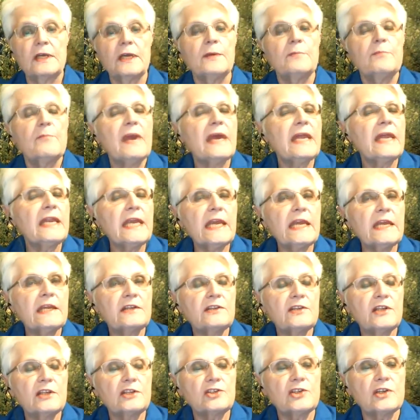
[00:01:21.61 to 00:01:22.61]
many
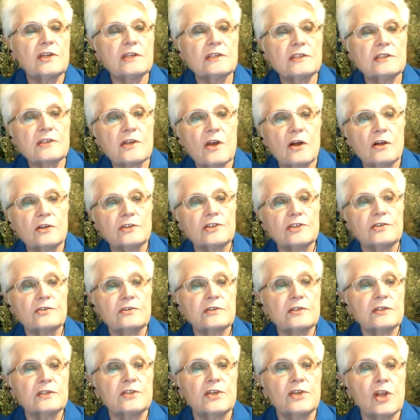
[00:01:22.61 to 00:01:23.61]
indigenous
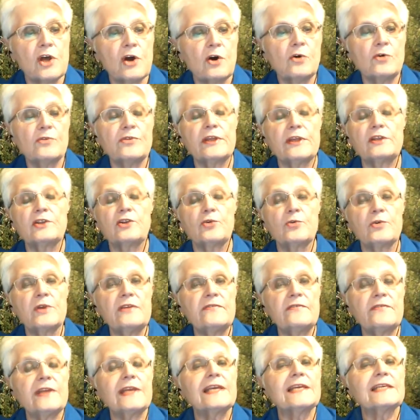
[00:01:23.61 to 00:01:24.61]
cultures know that
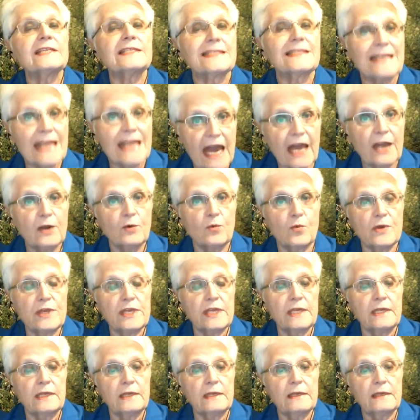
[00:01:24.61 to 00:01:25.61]
grieving is not
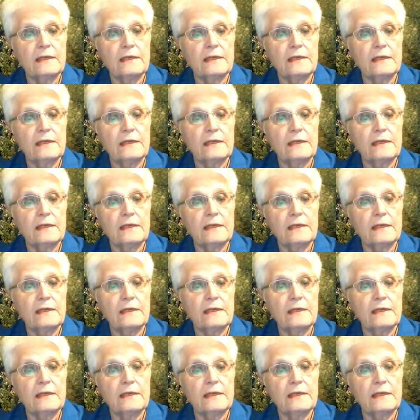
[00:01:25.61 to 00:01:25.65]
weak